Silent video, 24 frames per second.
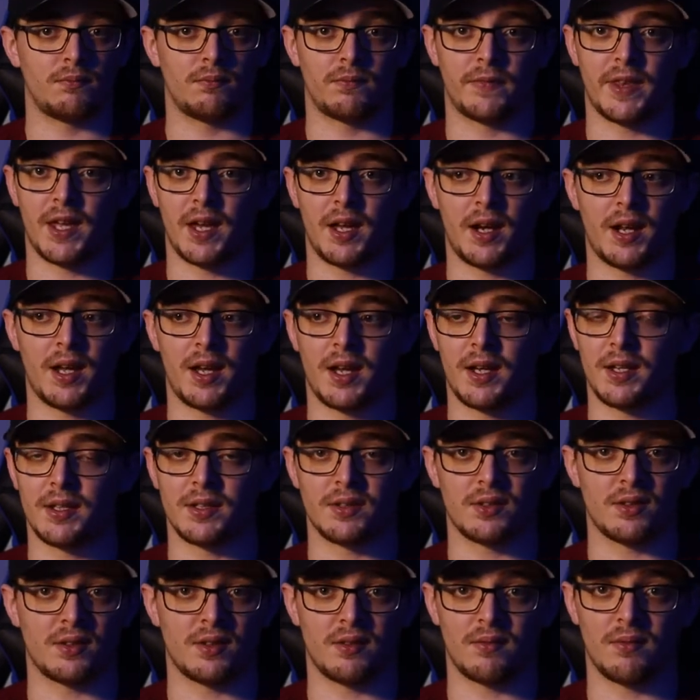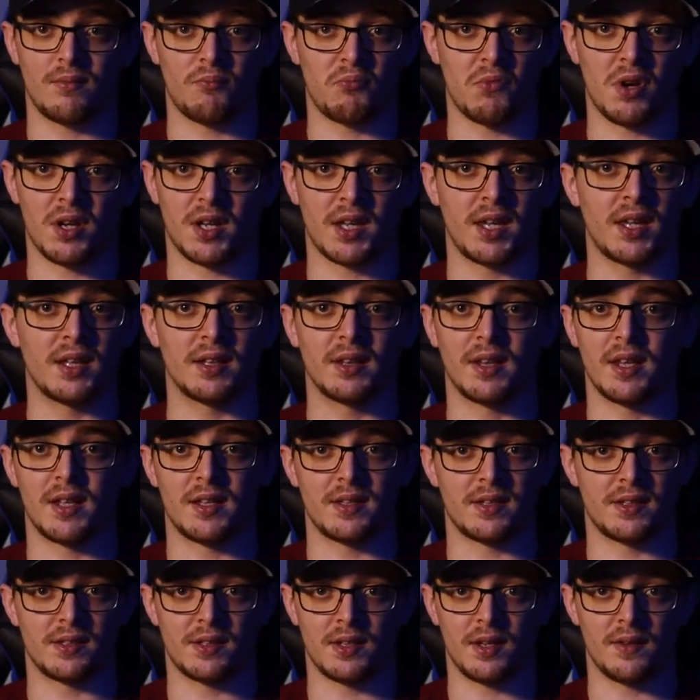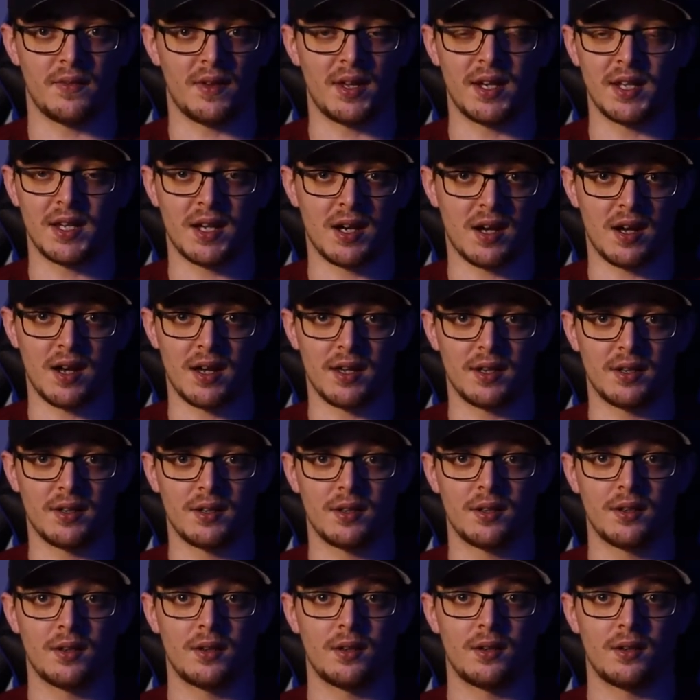that has a kit lens of any kind,